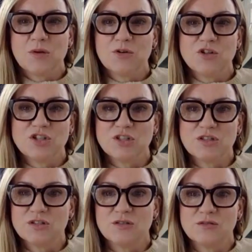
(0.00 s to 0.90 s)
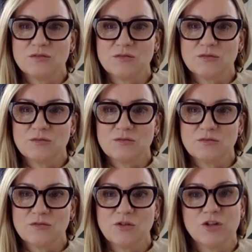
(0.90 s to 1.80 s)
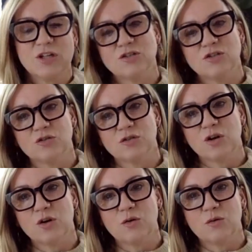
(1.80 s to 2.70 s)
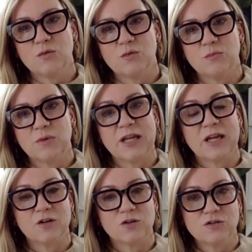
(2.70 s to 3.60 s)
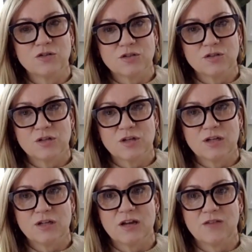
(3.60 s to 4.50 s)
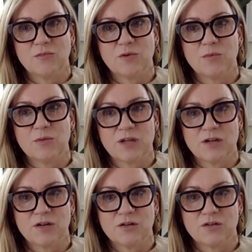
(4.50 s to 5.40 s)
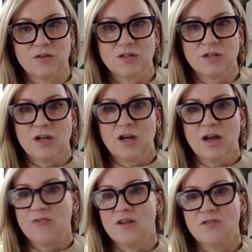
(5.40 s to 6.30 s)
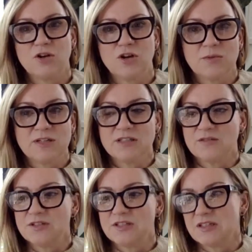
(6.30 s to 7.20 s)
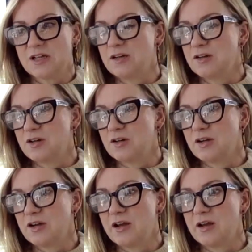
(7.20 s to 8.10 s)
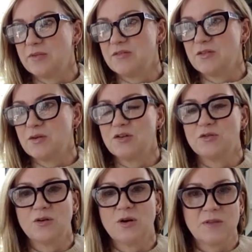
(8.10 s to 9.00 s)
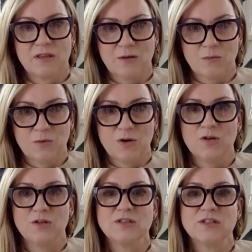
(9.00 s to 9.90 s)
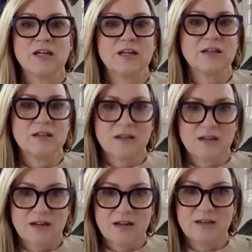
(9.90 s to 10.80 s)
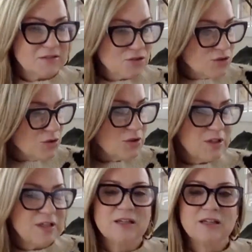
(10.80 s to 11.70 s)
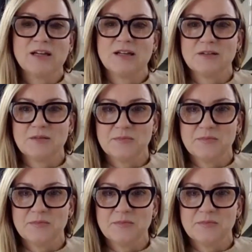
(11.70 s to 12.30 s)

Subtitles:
were just looking to grow planners and have more planners. I've never called myself a designer, even though I grew up in that world, and I certainly can,